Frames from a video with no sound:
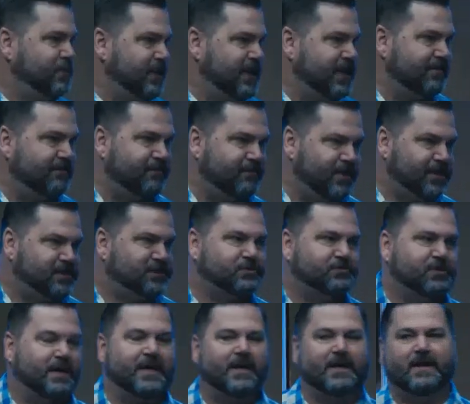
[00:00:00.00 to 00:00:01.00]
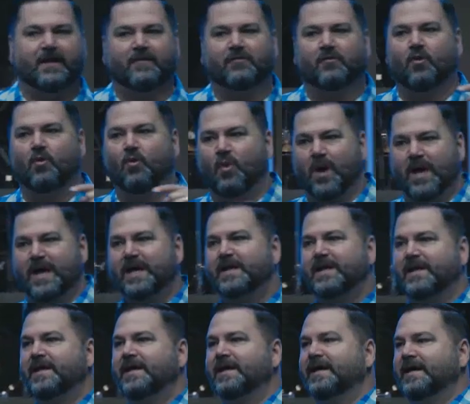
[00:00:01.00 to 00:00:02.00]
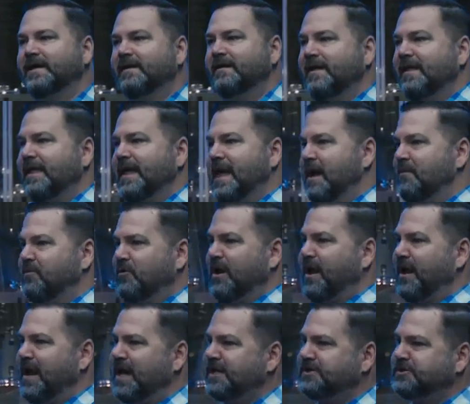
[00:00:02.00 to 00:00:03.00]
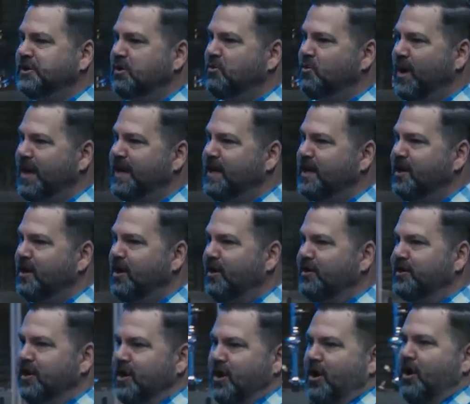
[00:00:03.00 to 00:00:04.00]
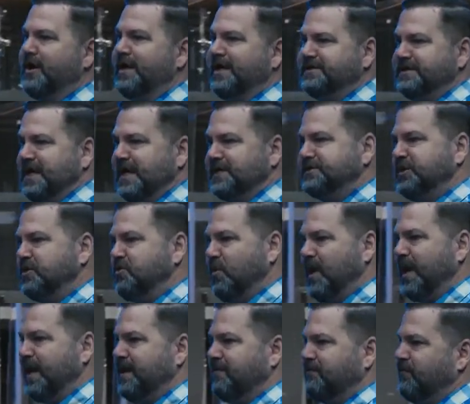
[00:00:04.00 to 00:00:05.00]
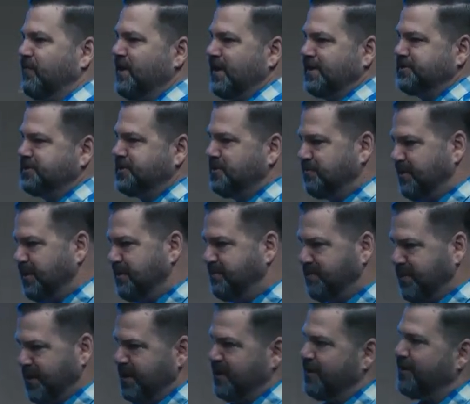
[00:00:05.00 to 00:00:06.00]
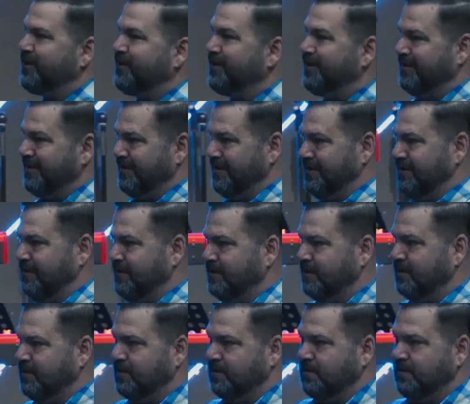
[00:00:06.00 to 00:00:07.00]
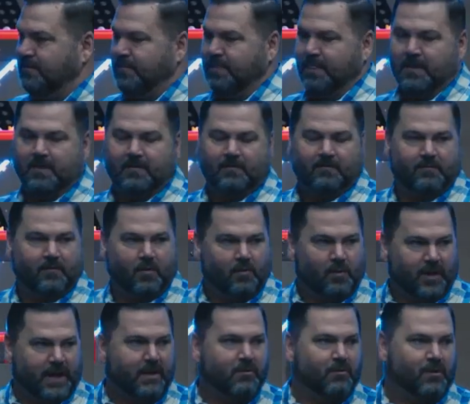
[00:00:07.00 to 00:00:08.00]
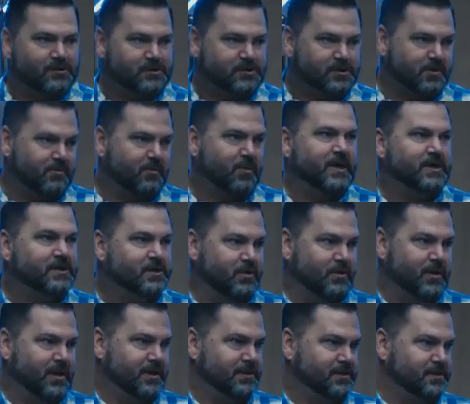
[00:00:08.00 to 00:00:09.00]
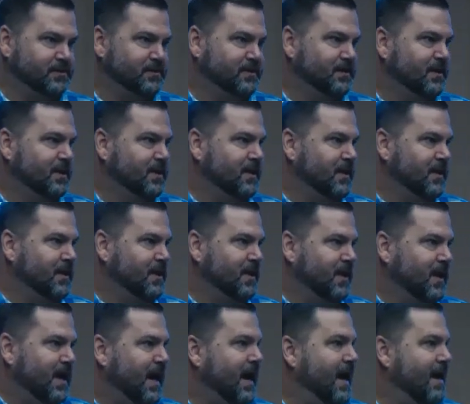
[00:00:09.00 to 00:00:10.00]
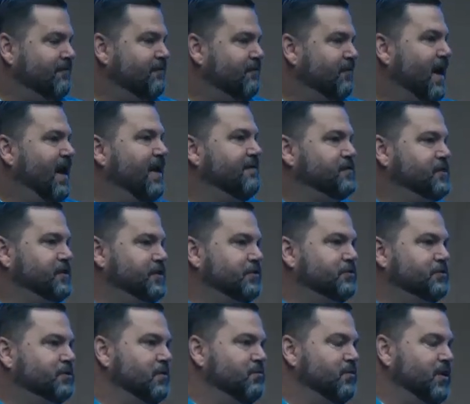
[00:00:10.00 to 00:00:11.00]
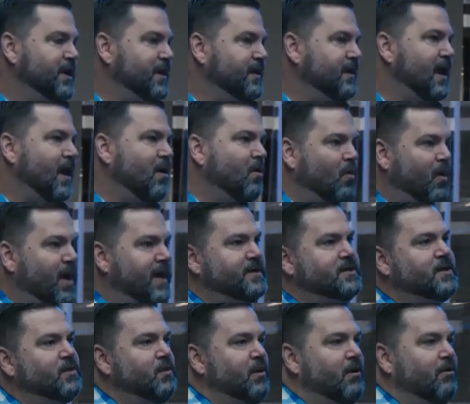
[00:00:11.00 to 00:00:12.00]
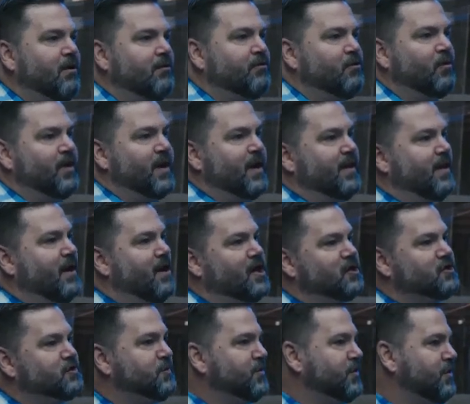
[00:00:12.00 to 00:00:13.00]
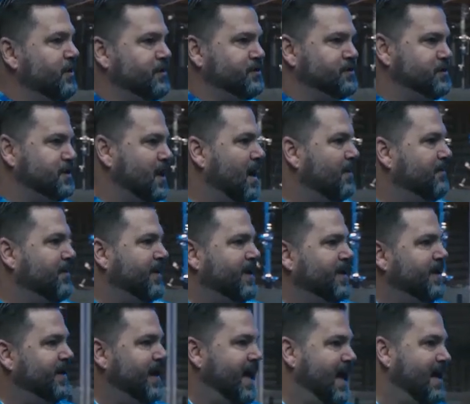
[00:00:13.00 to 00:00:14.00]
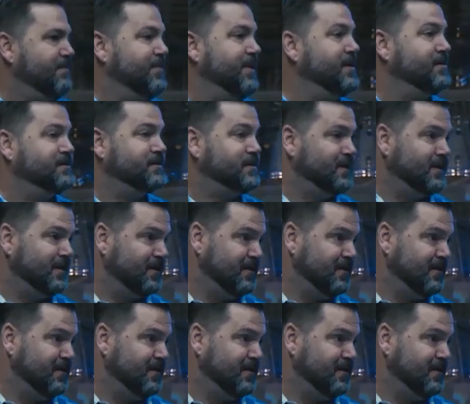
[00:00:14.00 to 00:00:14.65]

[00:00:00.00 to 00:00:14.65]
we get frustrated in the waiting, and we're not actually waiting on God. He's actually waiting for us to prepare for what He wants to bring to us. I have five children. We did not wait till we were on the way to the hospital to stop and get nappies,